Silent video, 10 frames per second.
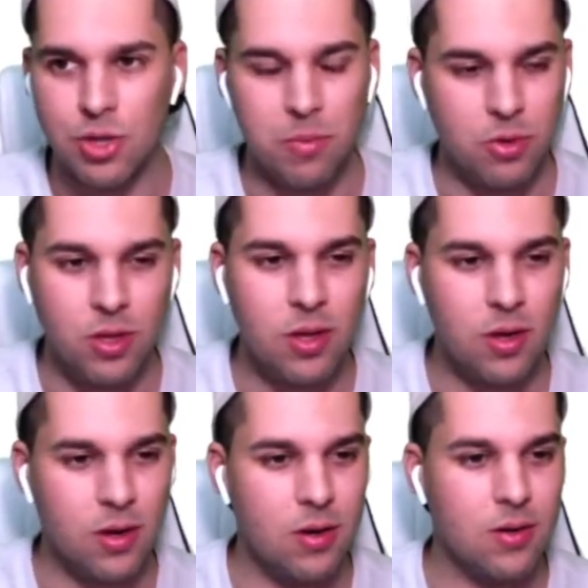
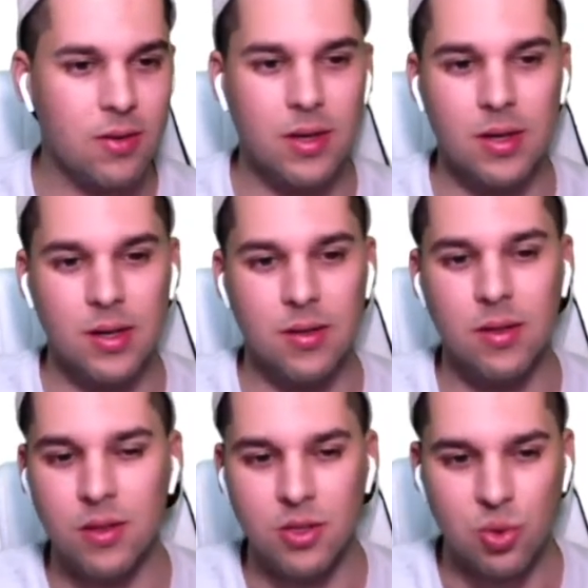here in
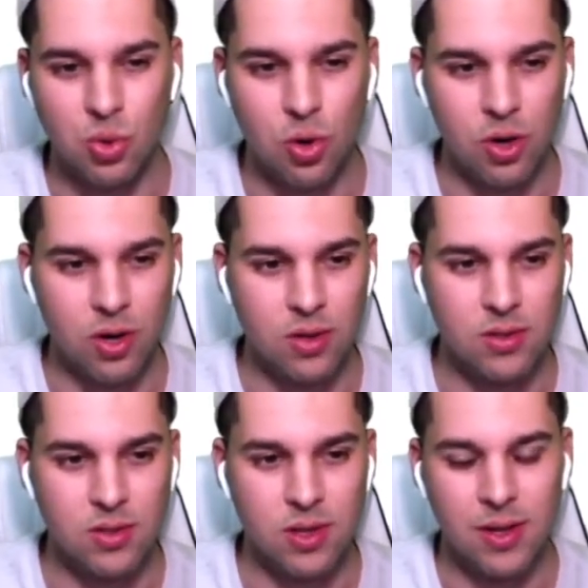these tutorials.
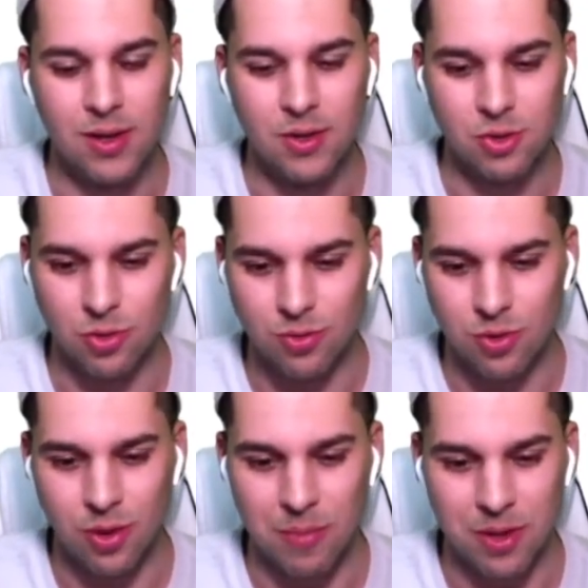So
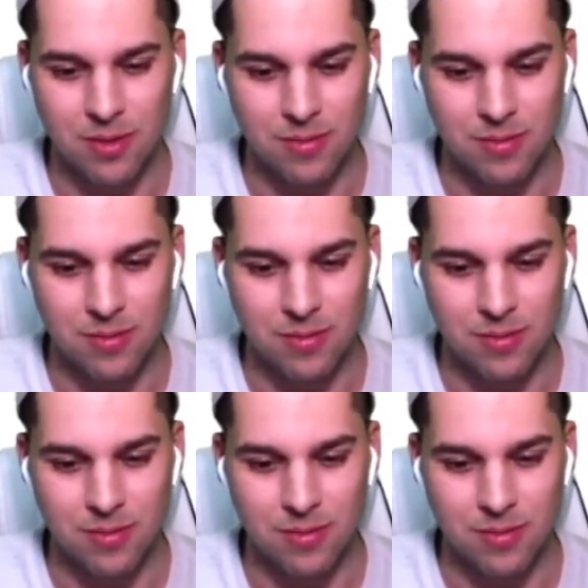I'm not,